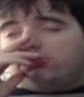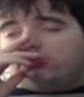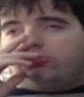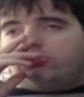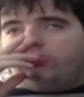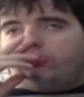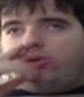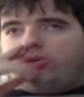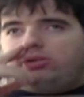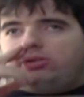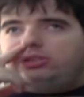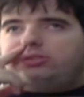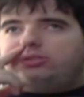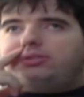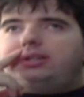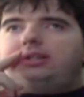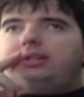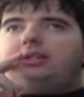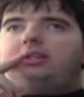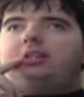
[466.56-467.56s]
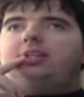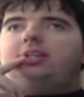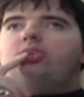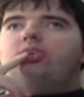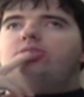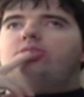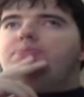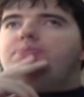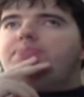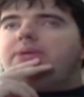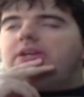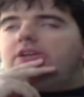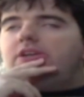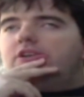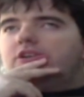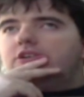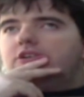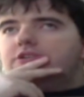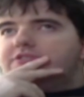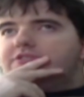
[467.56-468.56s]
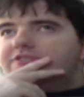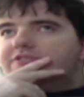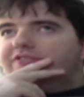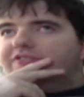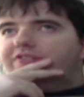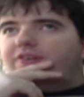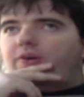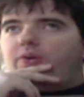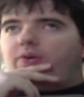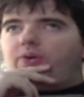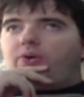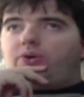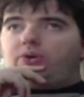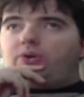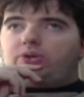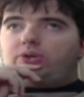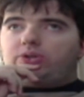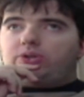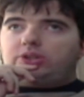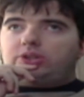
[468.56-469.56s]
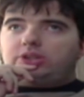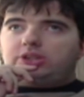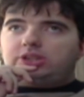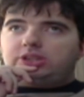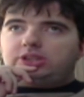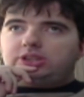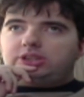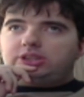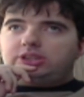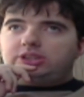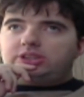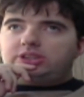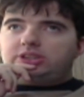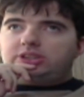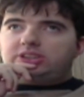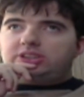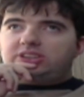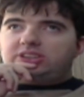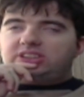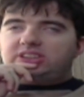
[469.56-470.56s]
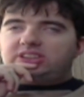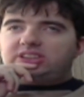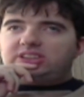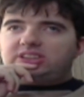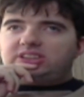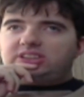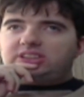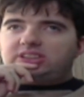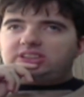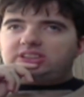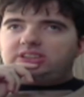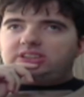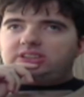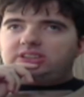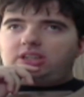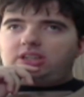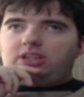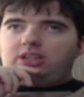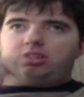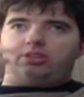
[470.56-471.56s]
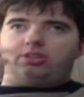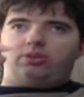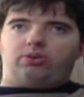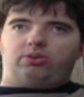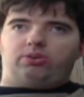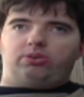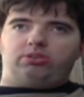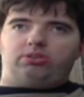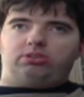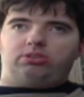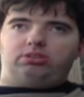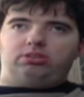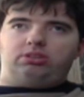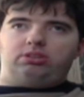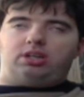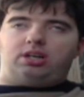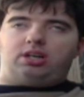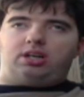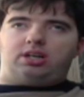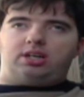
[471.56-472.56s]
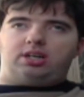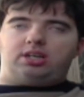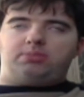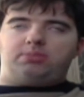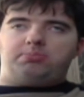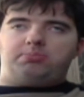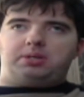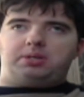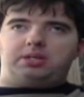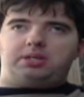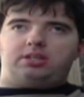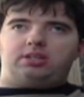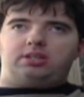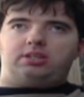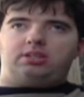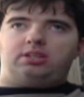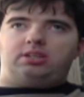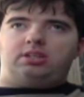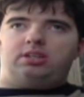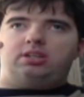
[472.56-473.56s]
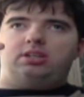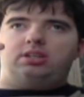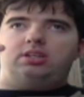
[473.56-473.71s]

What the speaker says: What do I think would be good for Thor, Iron Man,